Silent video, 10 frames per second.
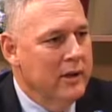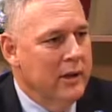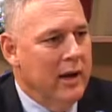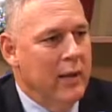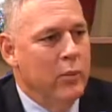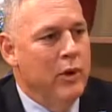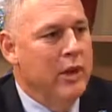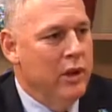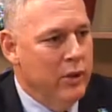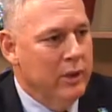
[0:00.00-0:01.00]

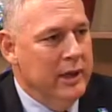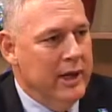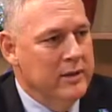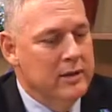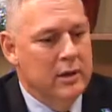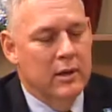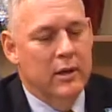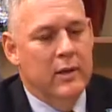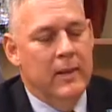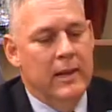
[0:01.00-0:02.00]
within 30 days.
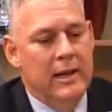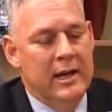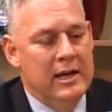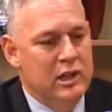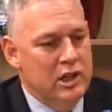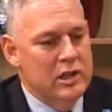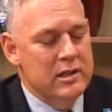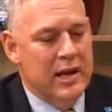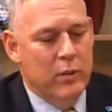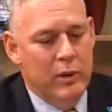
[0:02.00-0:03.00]
In addition to
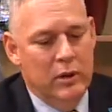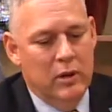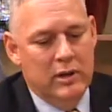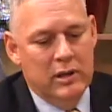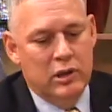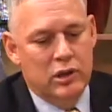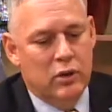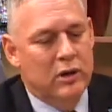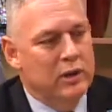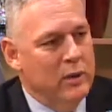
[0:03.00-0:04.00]
that, when we looked at the
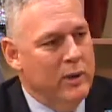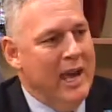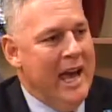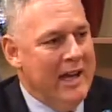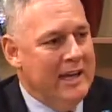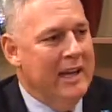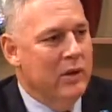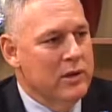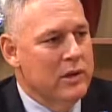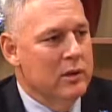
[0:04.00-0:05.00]
structure that we had here
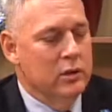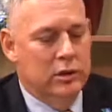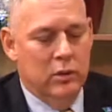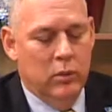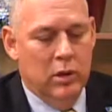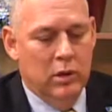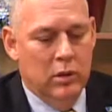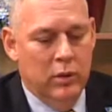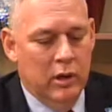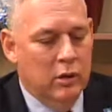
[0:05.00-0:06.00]
in St. Lucia,
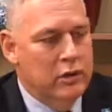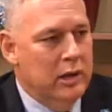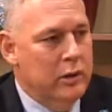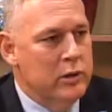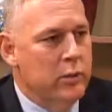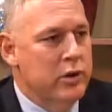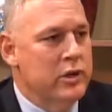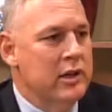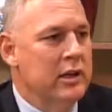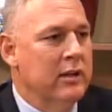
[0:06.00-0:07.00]
where Lucelec was
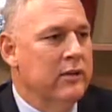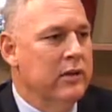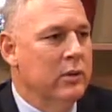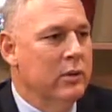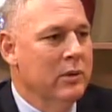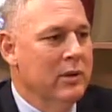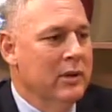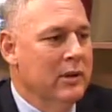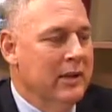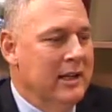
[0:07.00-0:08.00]
purchasing their fuel,
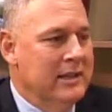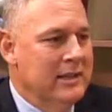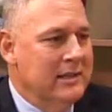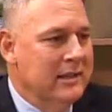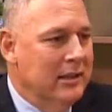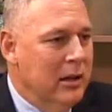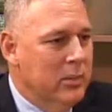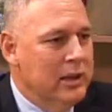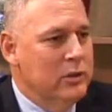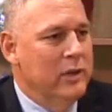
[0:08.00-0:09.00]
the existing
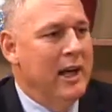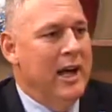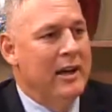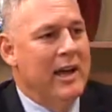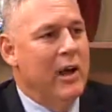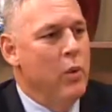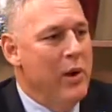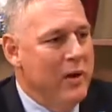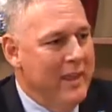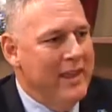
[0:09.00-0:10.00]
companies we had, and how
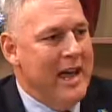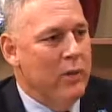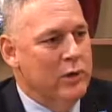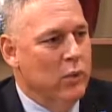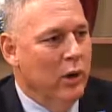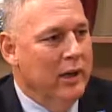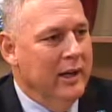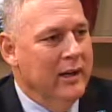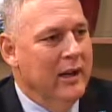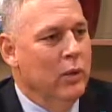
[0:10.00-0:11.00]
well that was
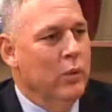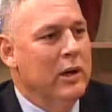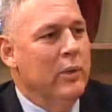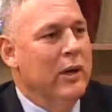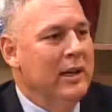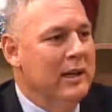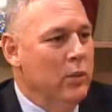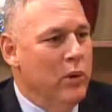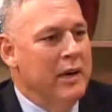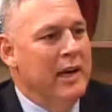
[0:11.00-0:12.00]
working, we really
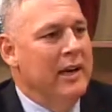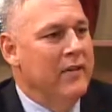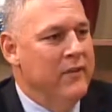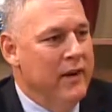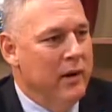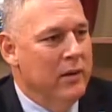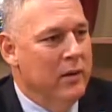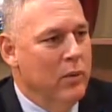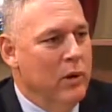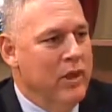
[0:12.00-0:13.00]
didn't want to interfere
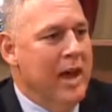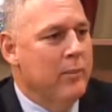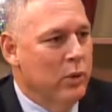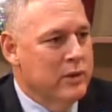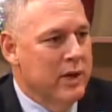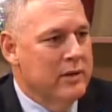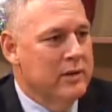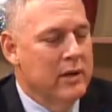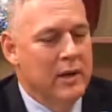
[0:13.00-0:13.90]
with that process.